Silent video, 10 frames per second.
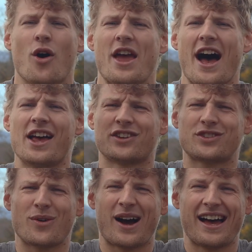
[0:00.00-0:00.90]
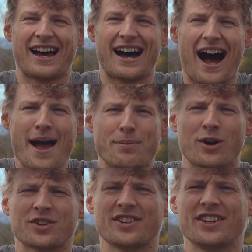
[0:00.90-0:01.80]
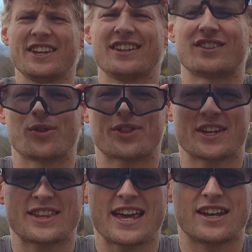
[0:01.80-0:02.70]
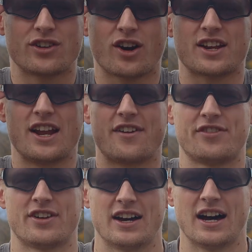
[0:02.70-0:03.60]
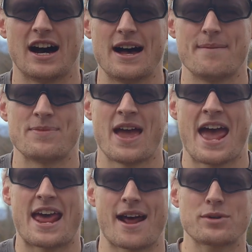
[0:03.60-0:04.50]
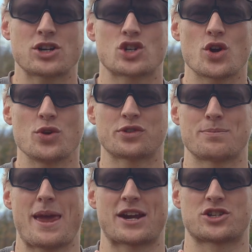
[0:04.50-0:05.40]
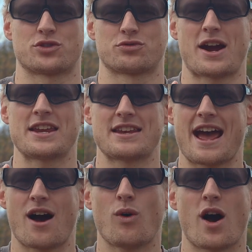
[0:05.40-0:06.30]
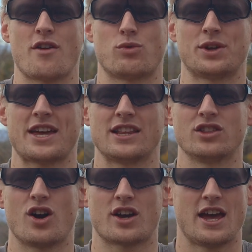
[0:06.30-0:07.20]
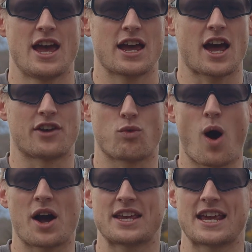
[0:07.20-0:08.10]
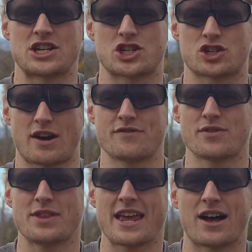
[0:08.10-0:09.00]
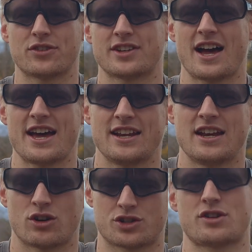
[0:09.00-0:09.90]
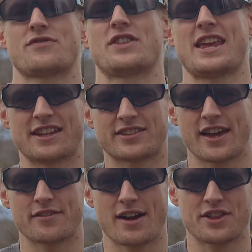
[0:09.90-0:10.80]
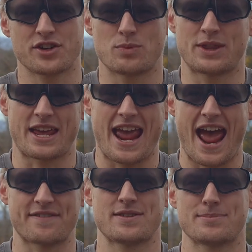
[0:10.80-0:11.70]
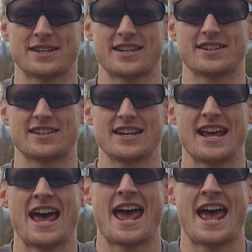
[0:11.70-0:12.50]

Oh yeah, so I personally don't think they get dark enough. And I'm gonna show you some pictures right now of what they look kind of walking in straight from the outside, or straight from the inside rather, when they haven't been tinted,